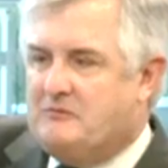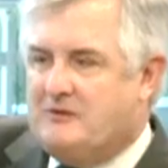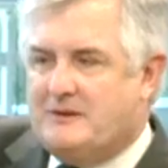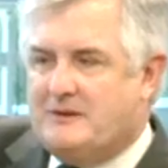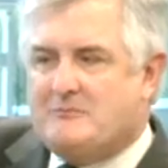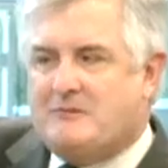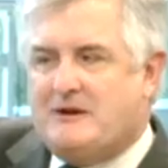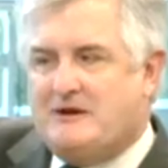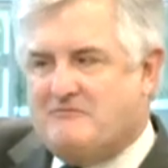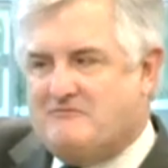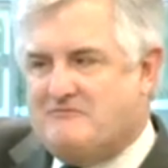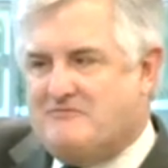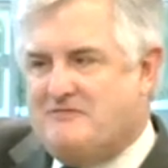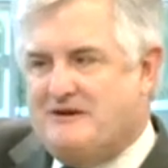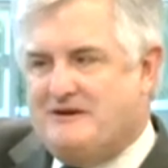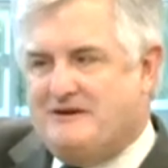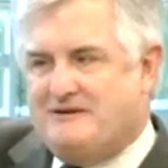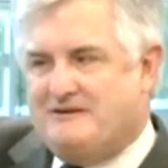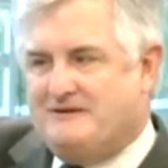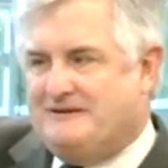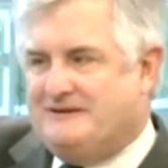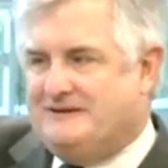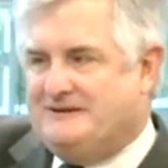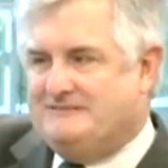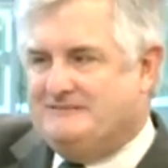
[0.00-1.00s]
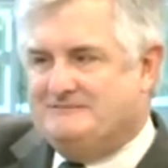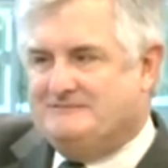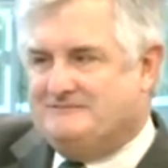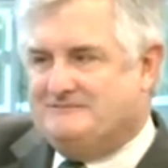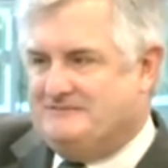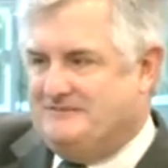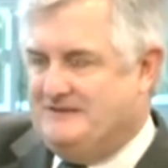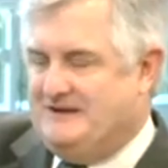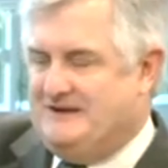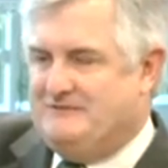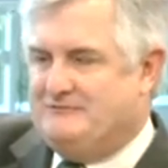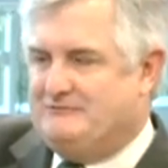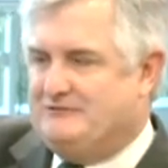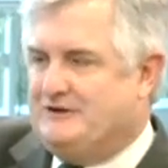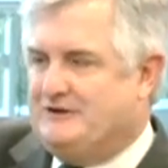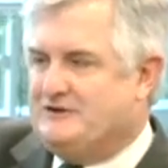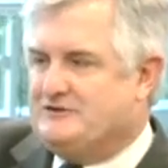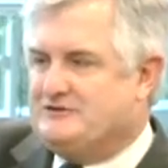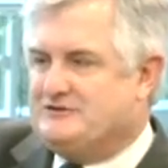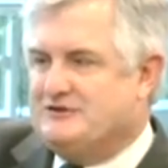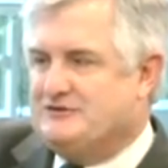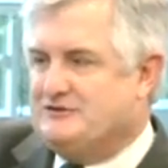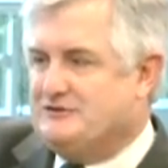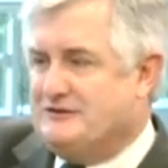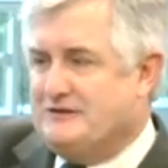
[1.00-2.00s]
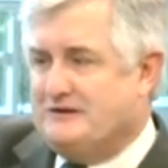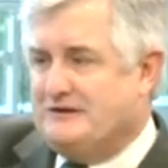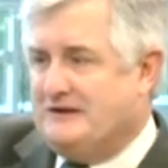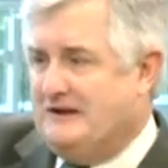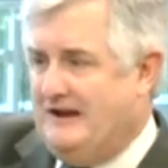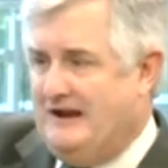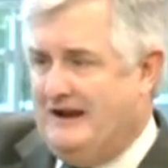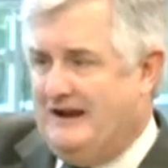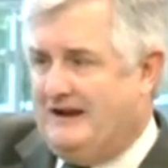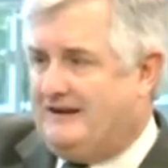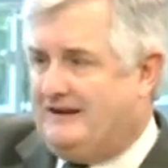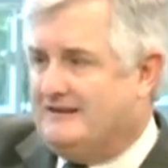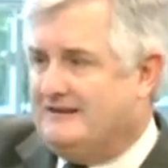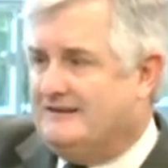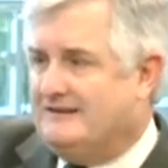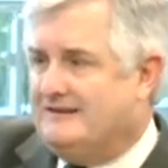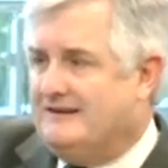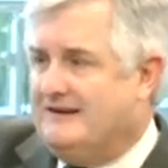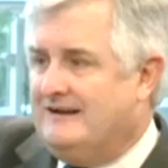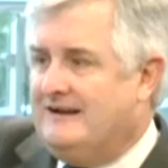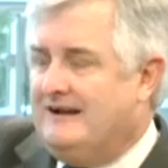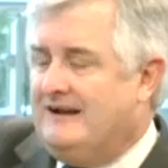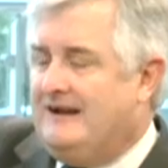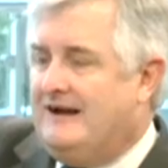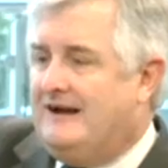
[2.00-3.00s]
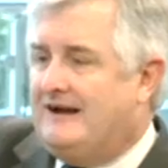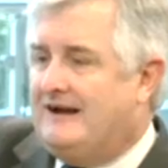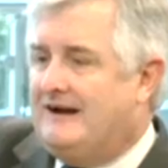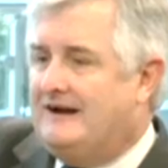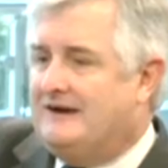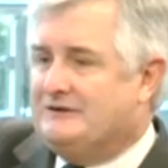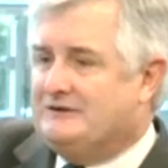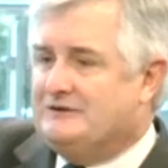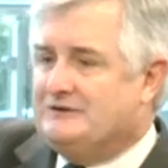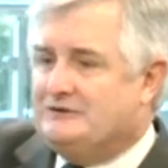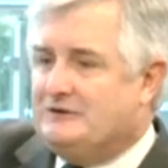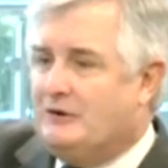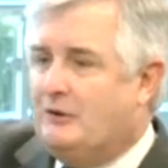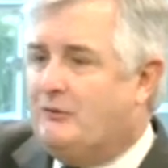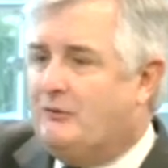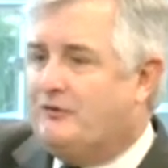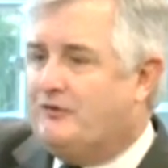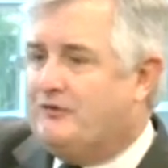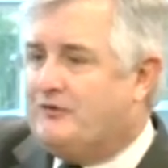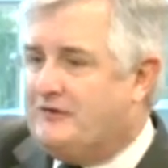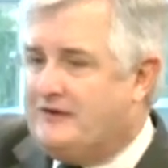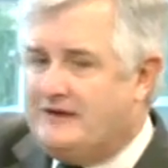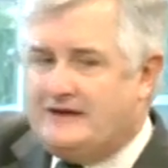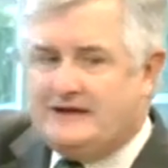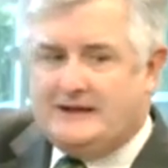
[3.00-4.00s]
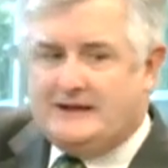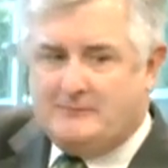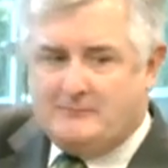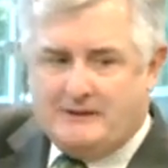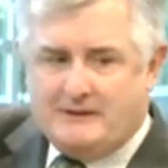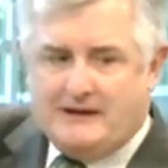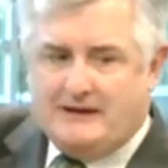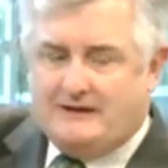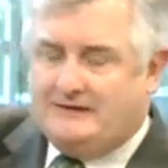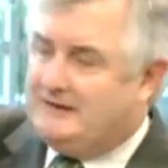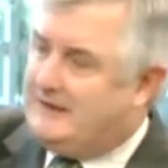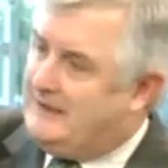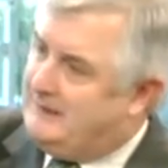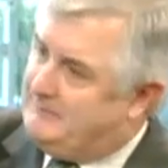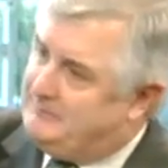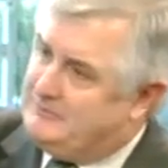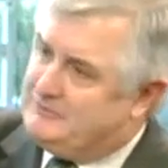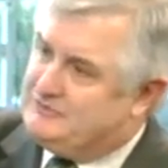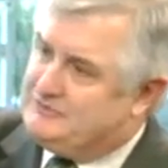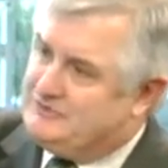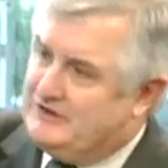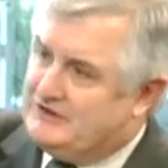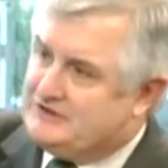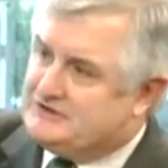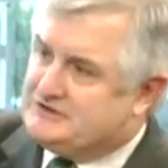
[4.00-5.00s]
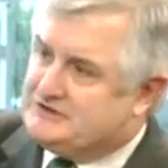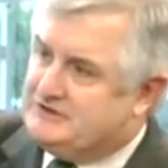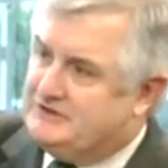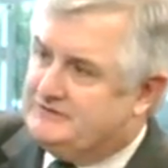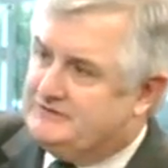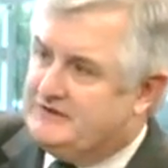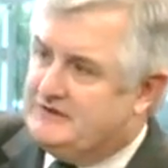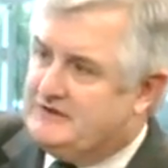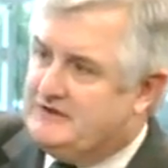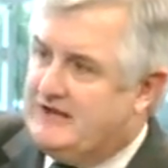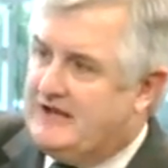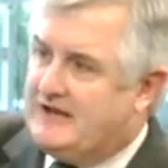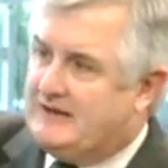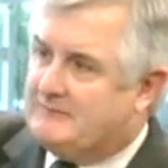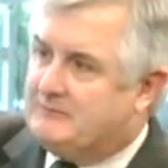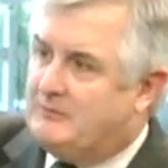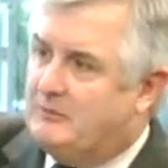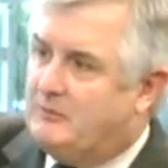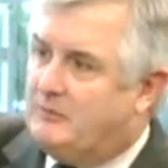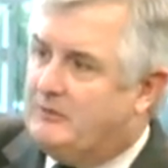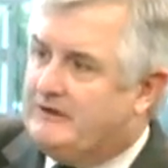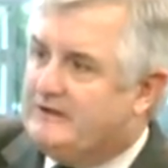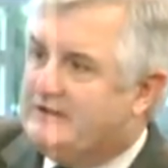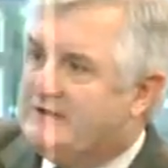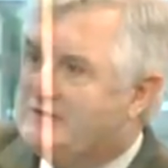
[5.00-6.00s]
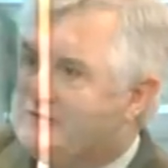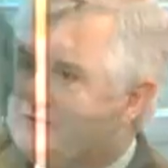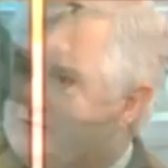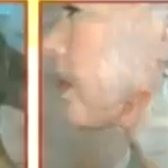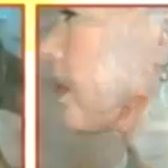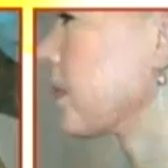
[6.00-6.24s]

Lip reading: of my very favorites is the neck. You don't think about liposuction on the neck, but we can get some